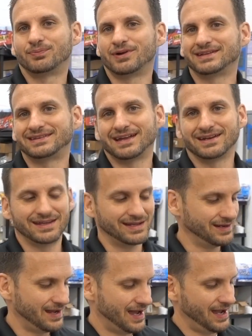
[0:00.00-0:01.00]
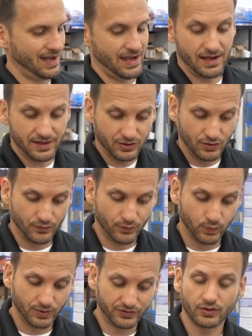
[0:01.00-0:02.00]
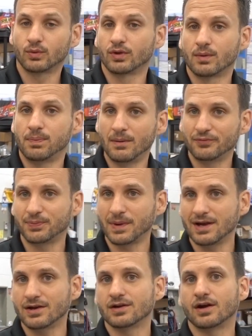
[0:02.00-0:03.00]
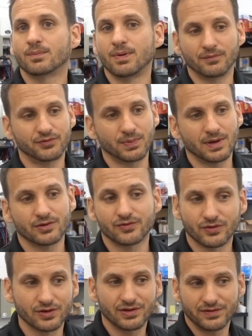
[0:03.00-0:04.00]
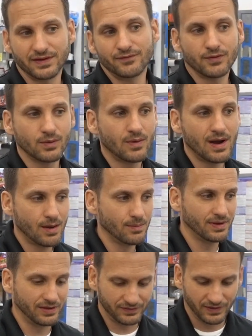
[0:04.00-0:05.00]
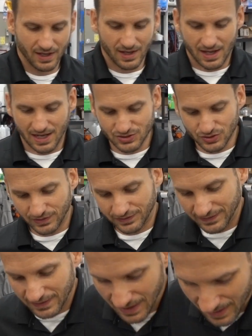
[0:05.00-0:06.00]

breakdown again. You know, we start with our pump sprayer. Our pump sprayers are going to sit for a while because, as you can see,